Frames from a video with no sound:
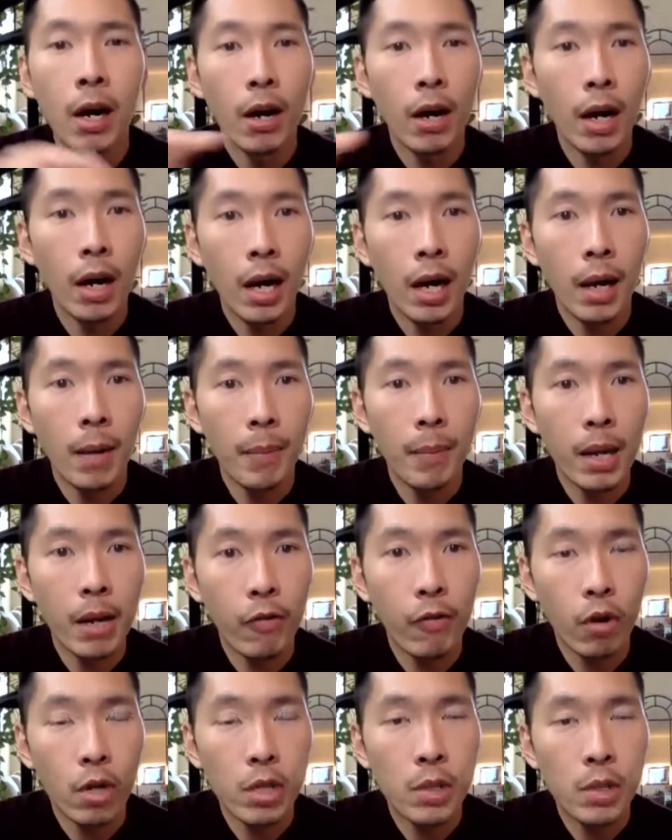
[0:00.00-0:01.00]
And
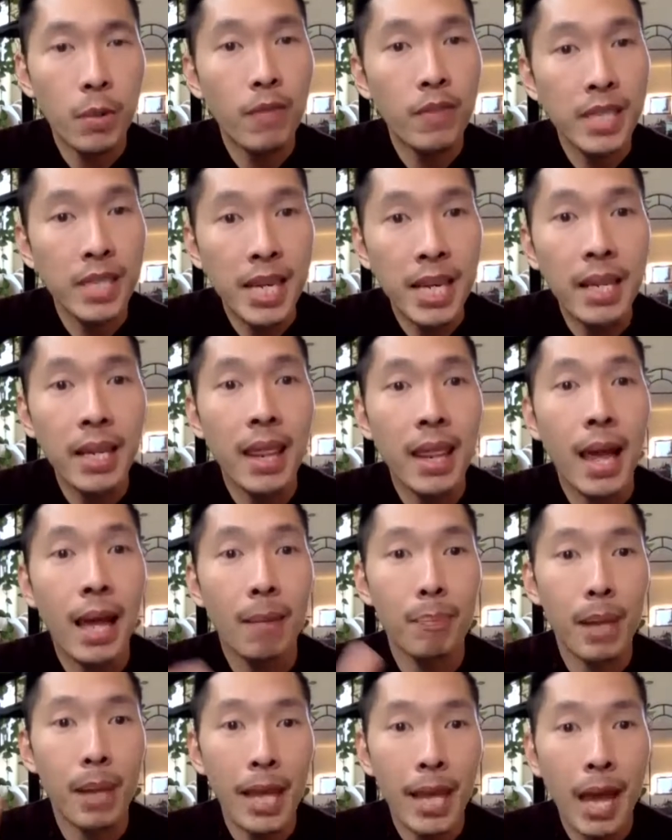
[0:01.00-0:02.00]
of course, we've seen
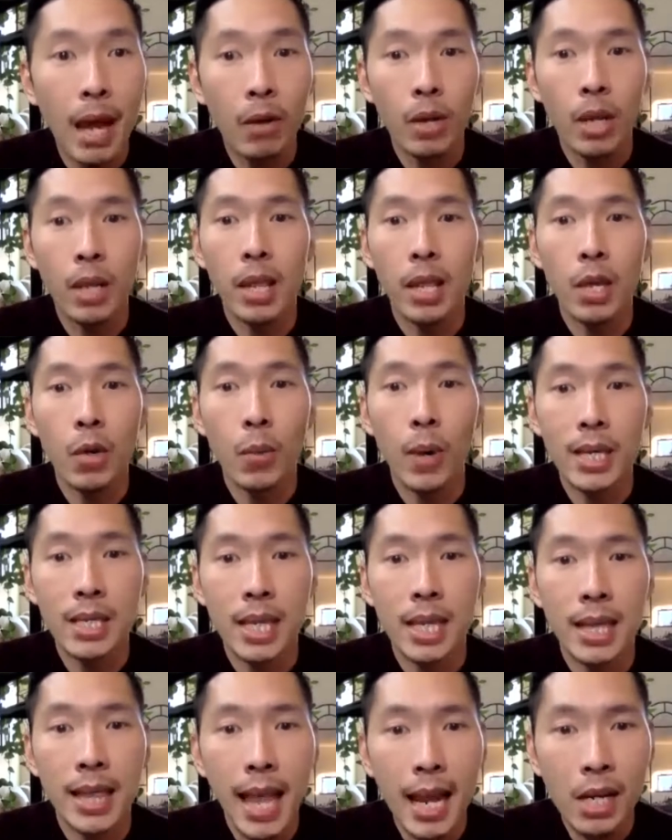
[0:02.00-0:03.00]
that play out in the
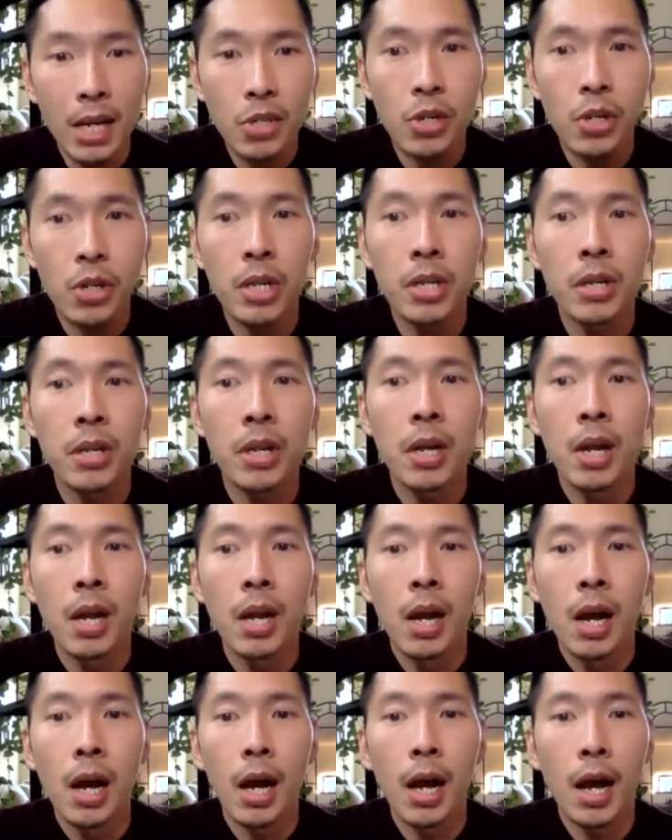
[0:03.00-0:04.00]
US election,
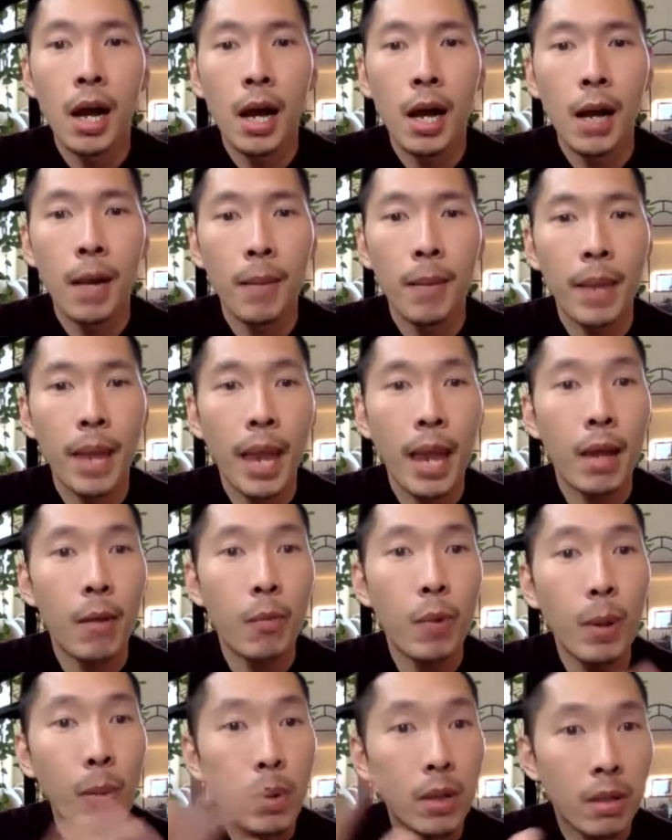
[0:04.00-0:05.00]
and
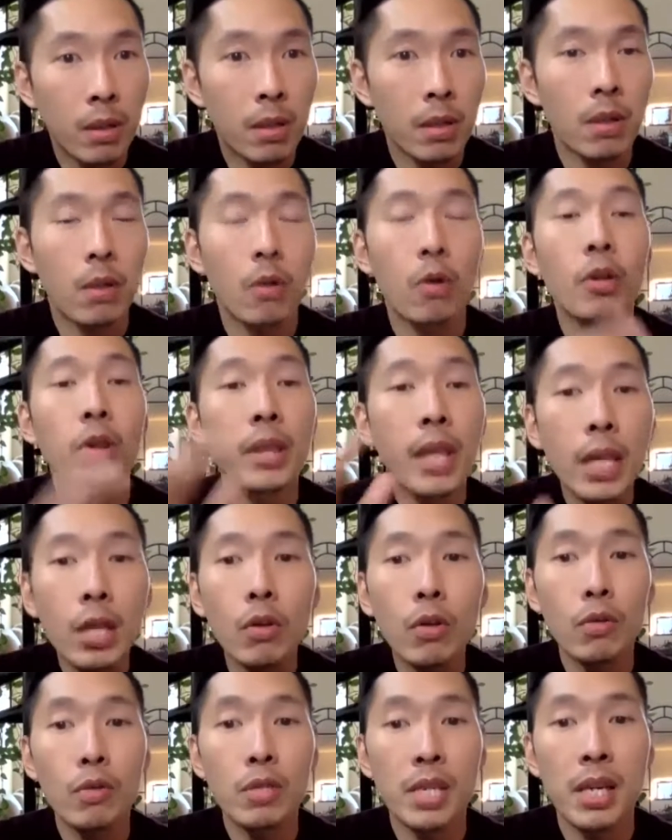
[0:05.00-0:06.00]
we will
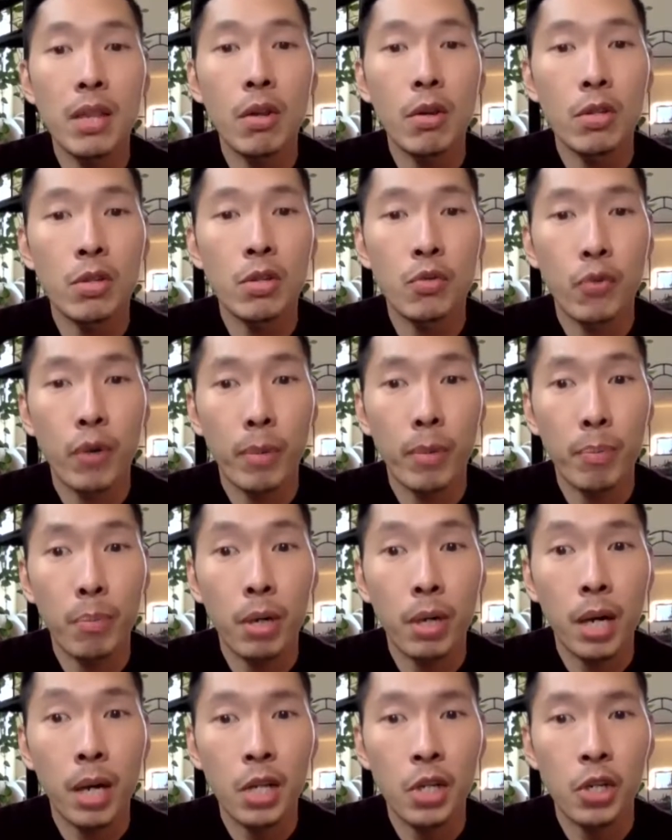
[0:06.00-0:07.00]
continue to see those
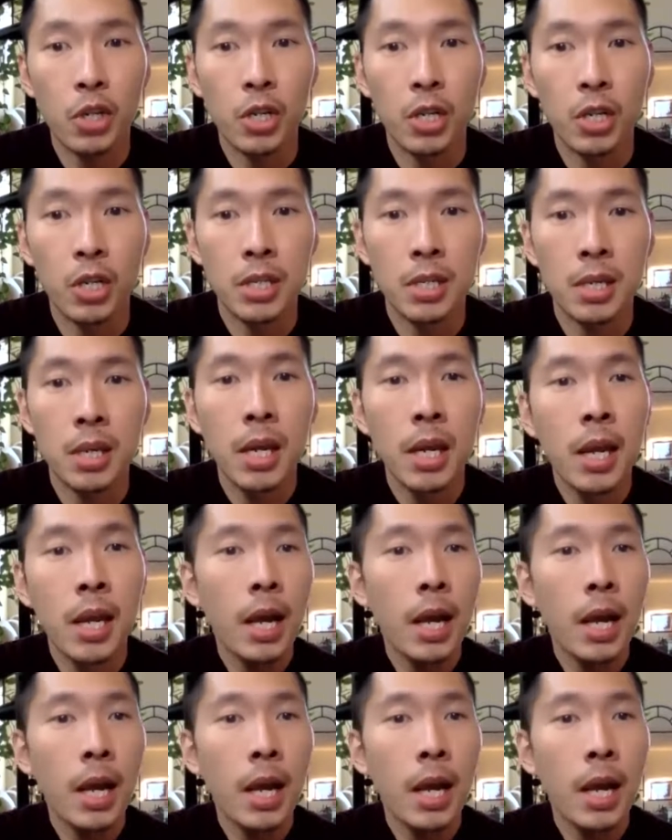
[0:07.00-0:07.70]
repercussions.